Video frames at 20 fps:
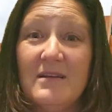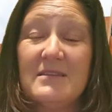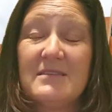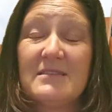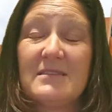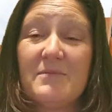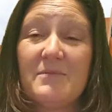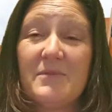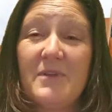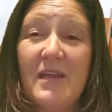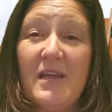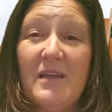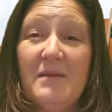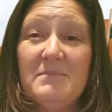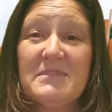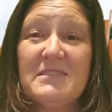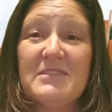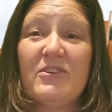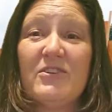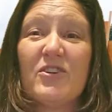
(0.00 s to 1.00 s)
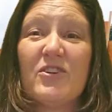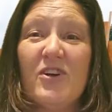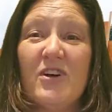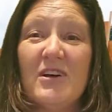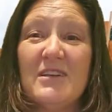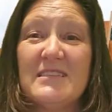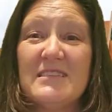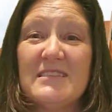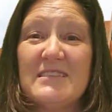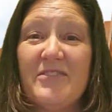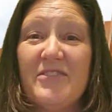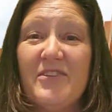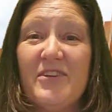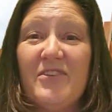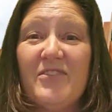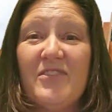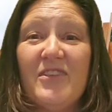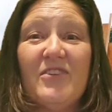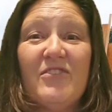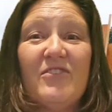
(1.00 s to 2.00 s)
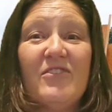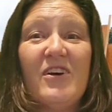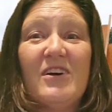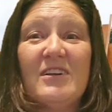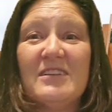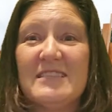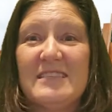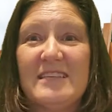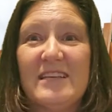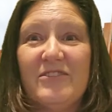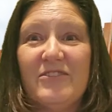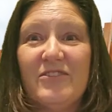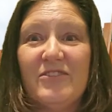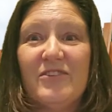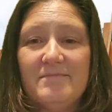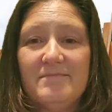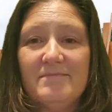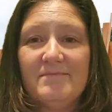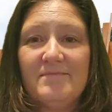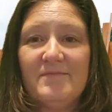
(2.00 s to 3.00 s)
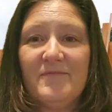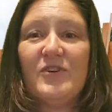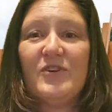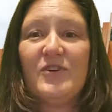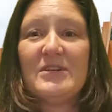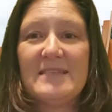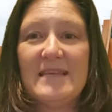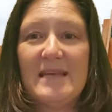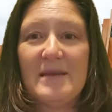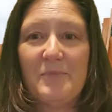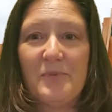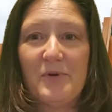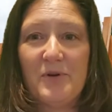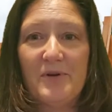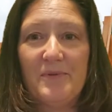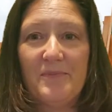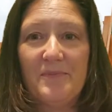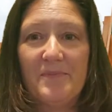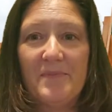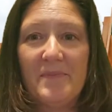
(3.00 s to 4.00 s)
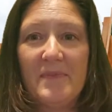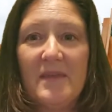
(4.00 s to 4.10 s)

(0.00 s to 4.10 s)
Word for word: Sometimes there are clauses in there that are not standard. For example,